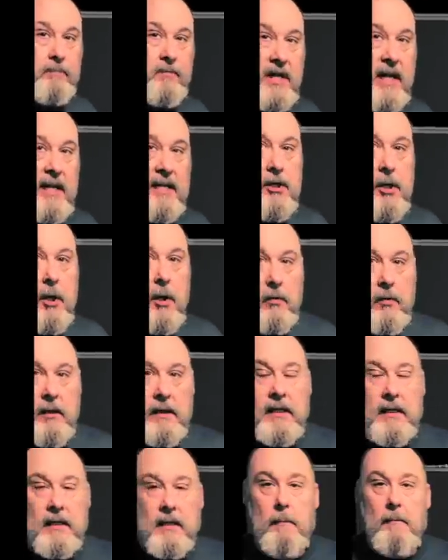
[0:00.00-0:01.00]
That's all
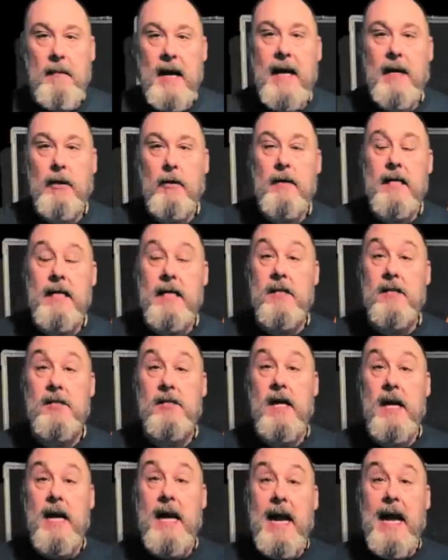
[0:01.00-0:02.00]
really the matter
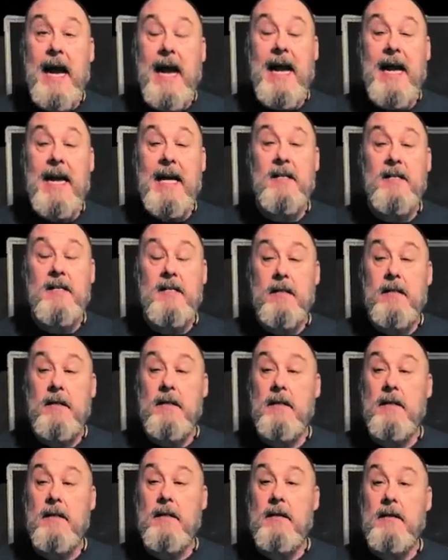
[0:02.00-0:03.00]
is. And
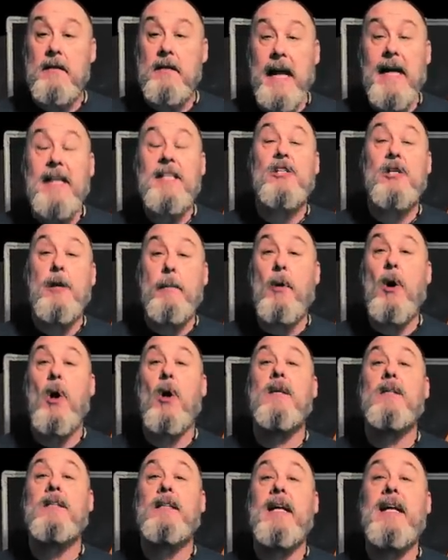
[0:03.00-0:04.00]
that's the
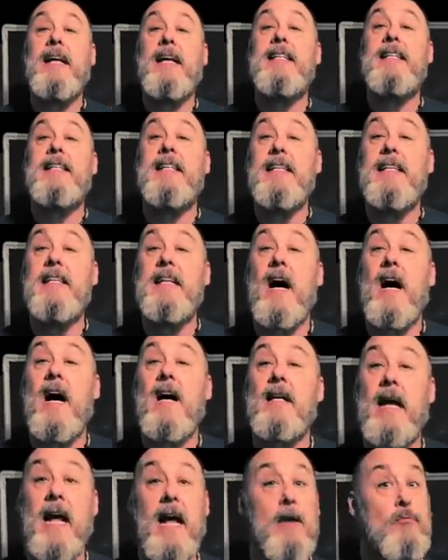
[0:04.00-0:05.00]
part that he did
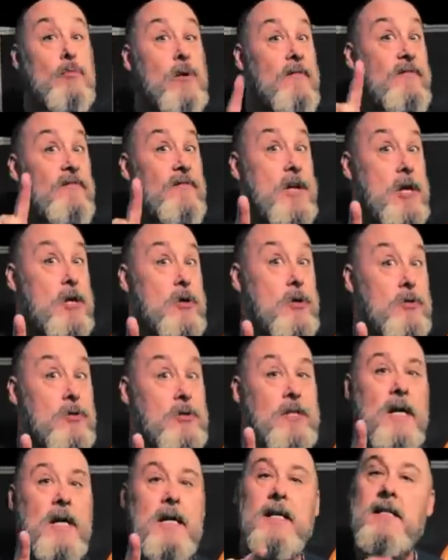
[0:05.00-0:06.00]
not and
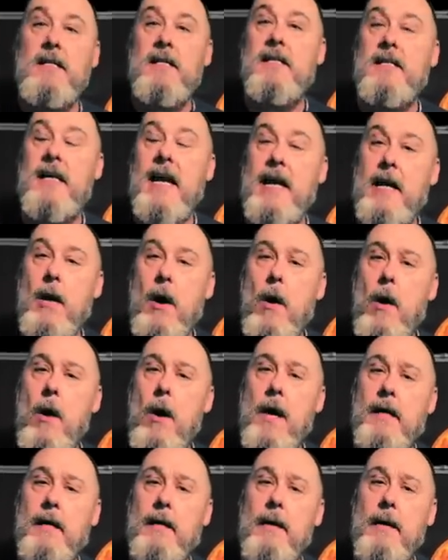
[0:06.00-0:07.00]
refused to take
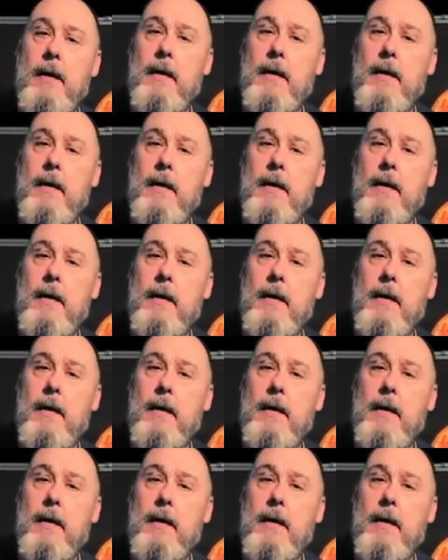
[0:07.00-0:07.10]
on.